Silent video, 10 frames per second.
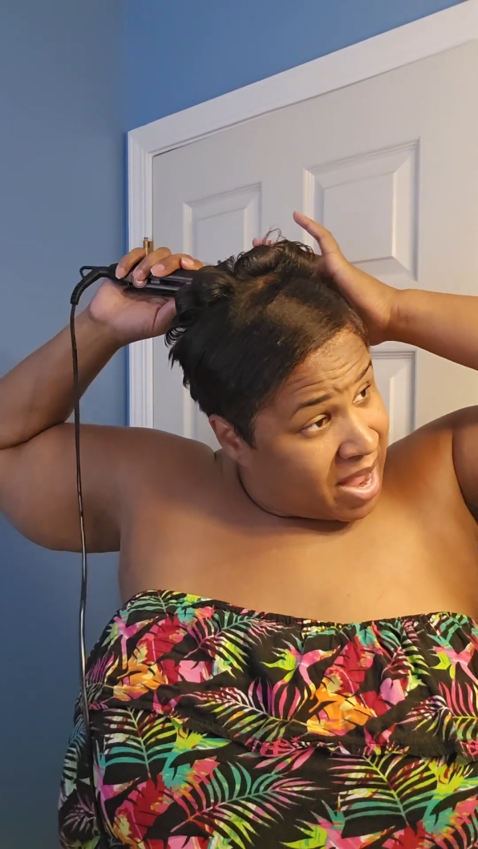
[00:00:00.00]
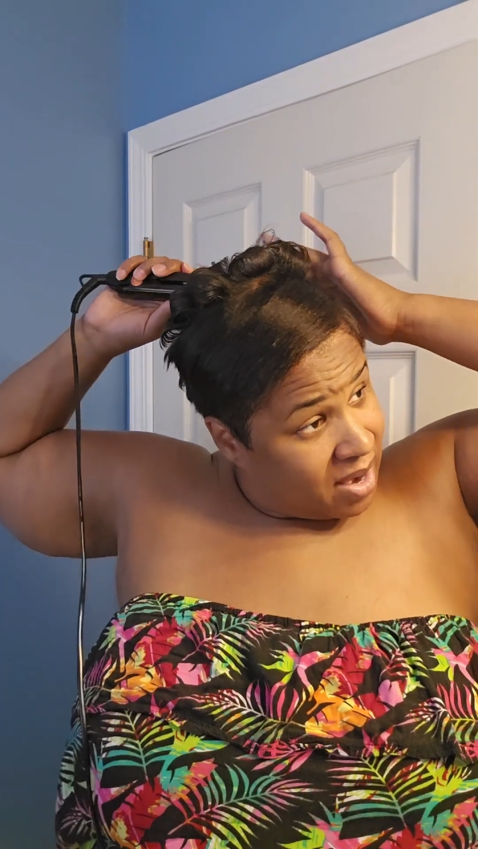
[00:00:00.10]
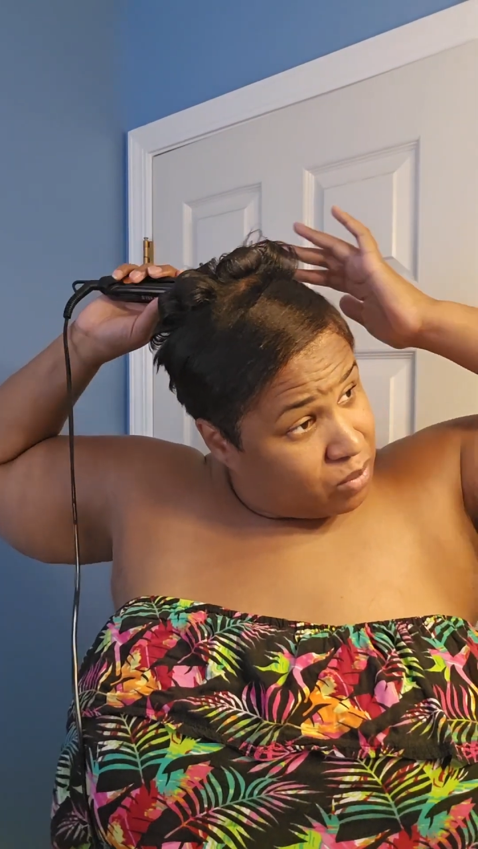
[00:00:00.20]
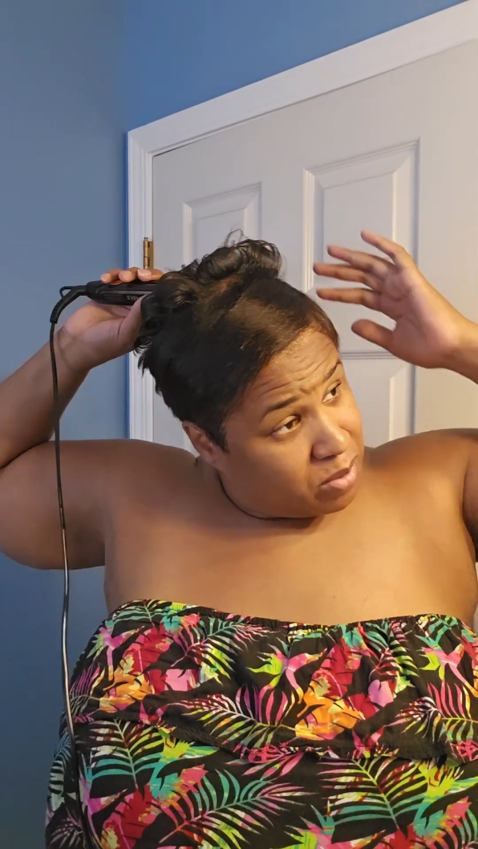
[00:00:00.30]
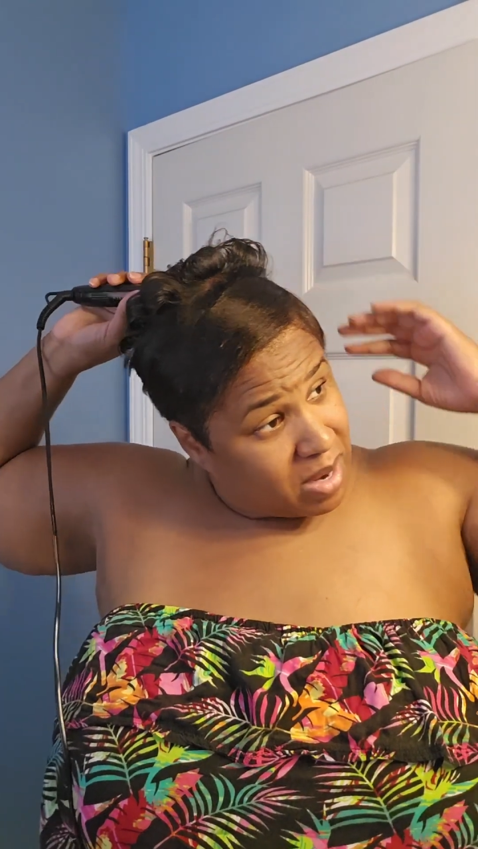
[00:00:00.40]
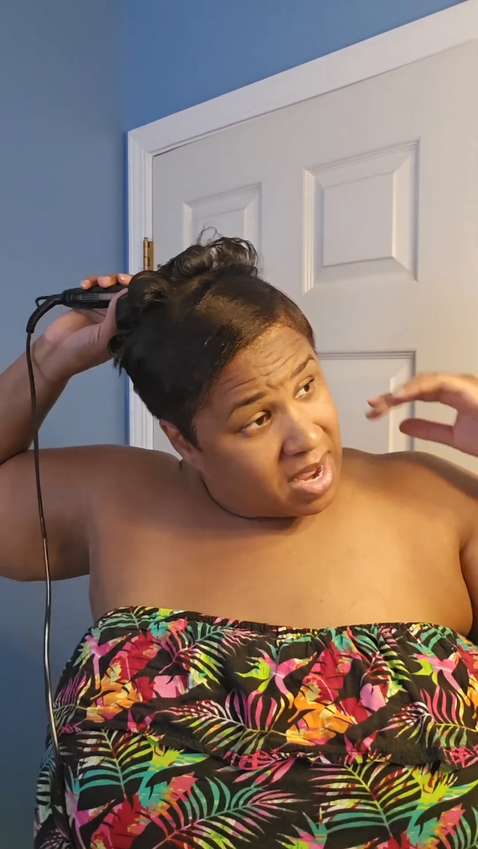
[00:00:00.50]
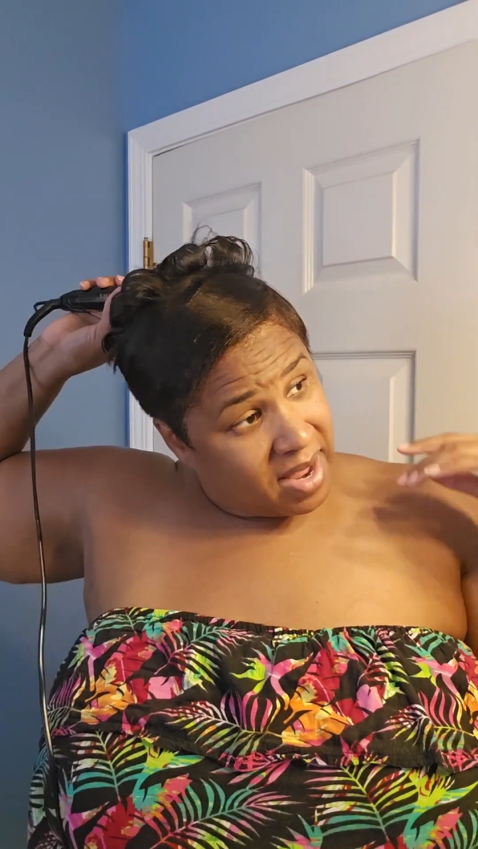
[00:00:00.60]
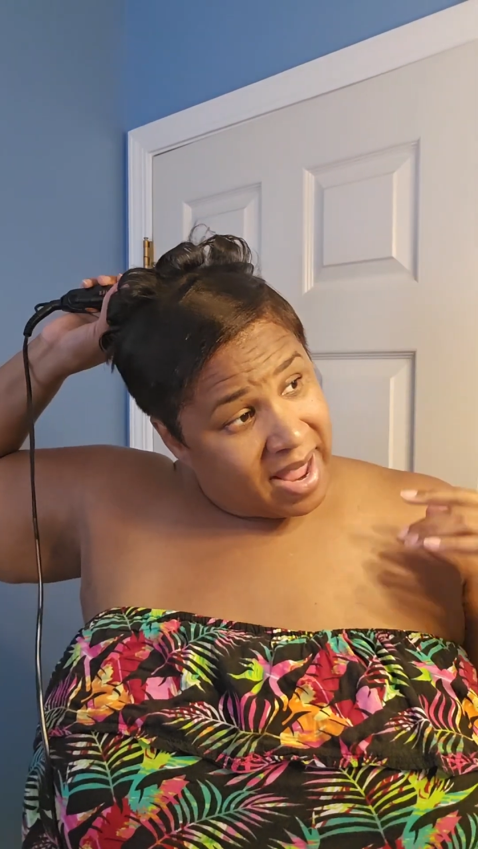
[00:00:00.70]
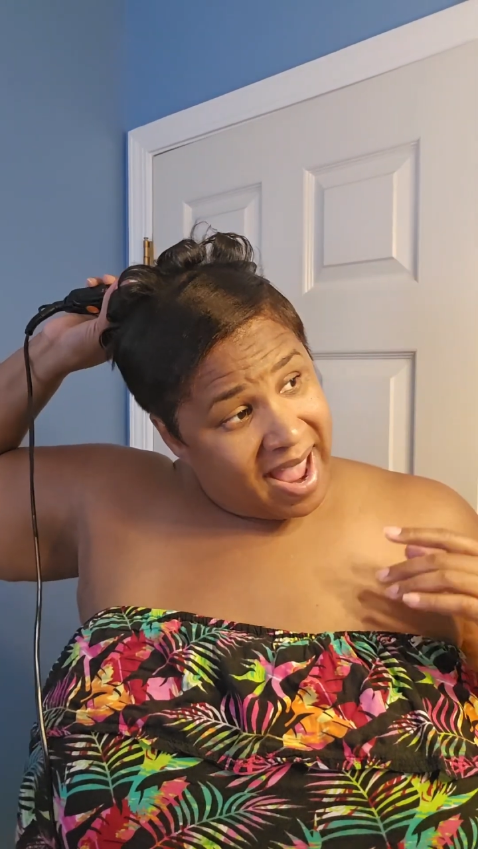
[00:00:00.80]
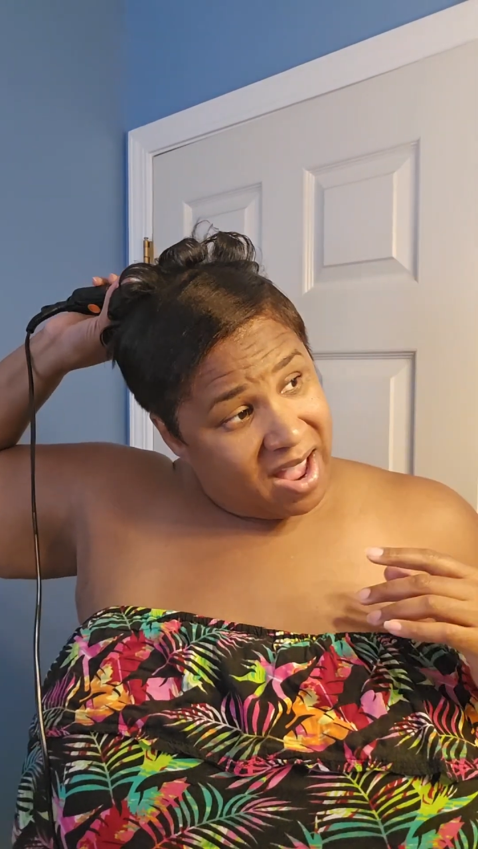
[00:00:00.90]
back with
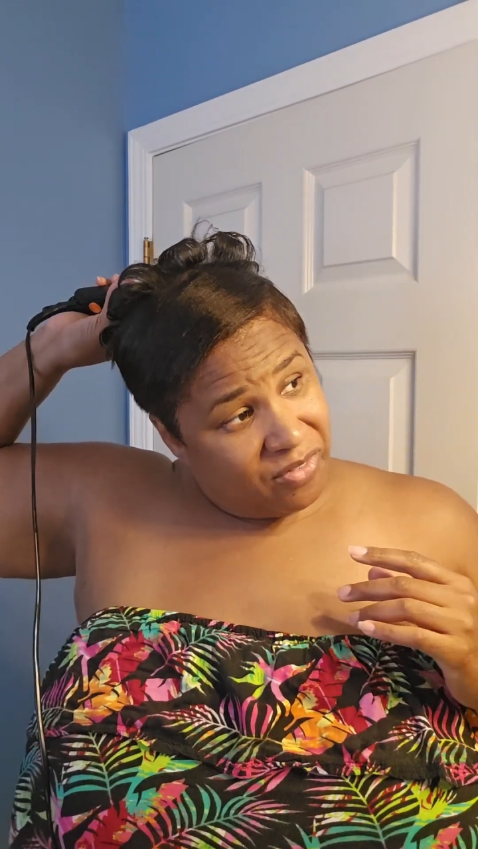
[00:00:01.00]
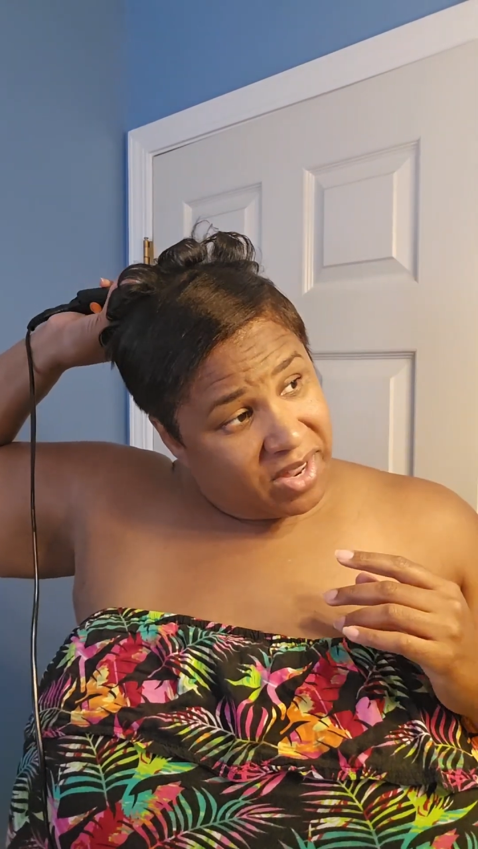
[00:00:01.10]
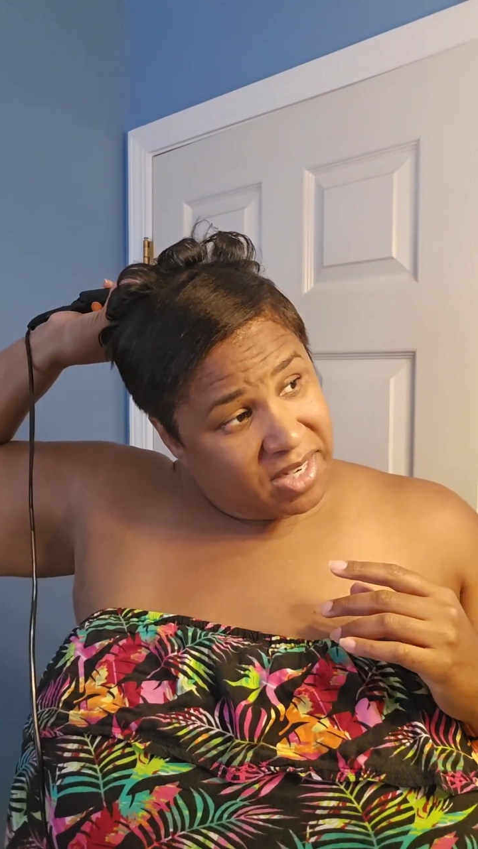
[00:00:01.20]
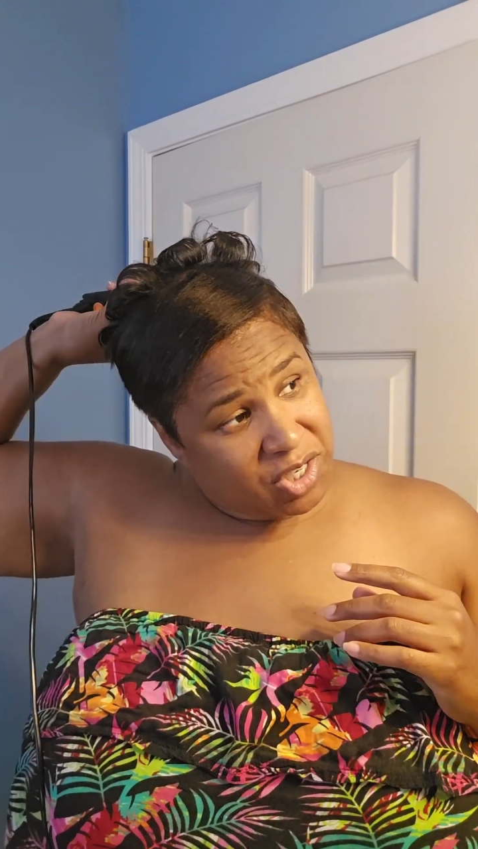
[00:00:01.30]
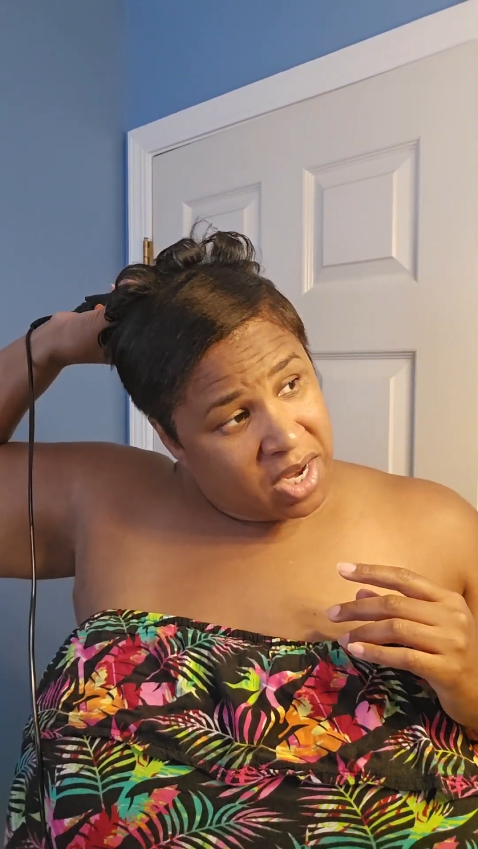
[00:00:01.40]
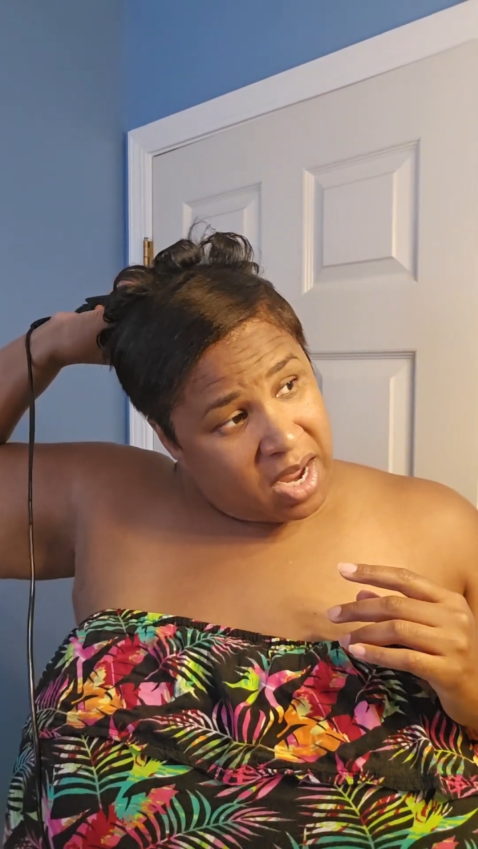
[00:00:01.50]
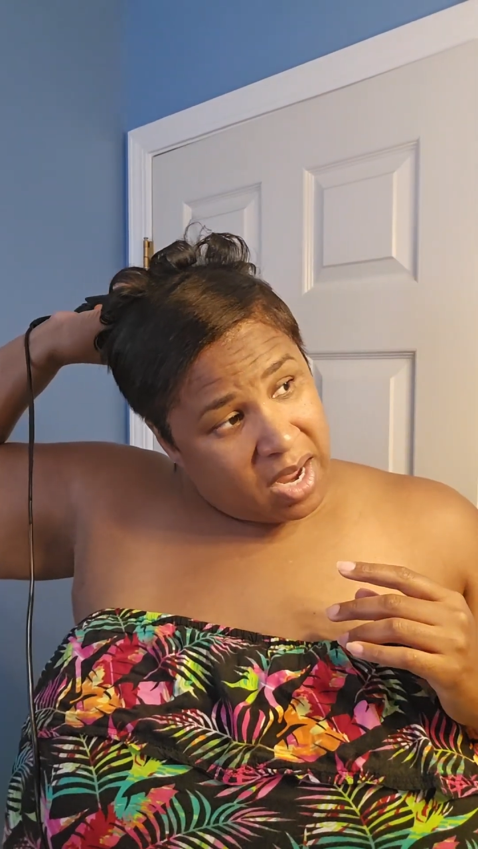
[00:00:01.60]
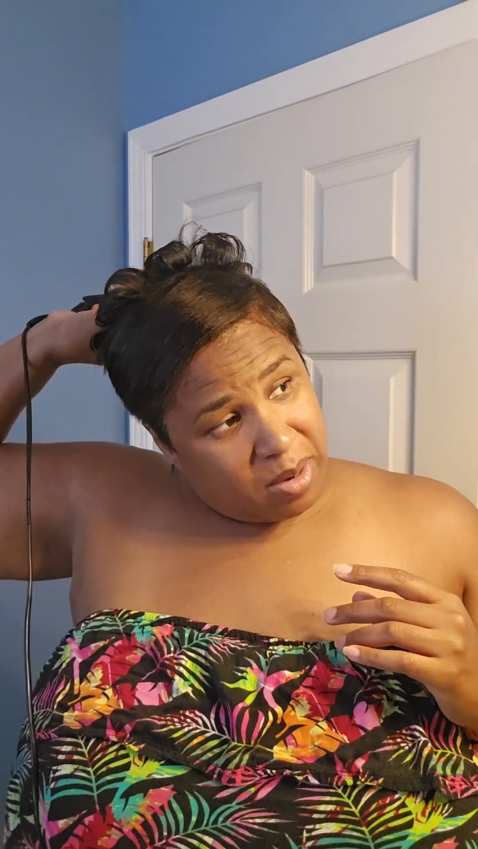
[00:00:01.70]
my 1/2 inch,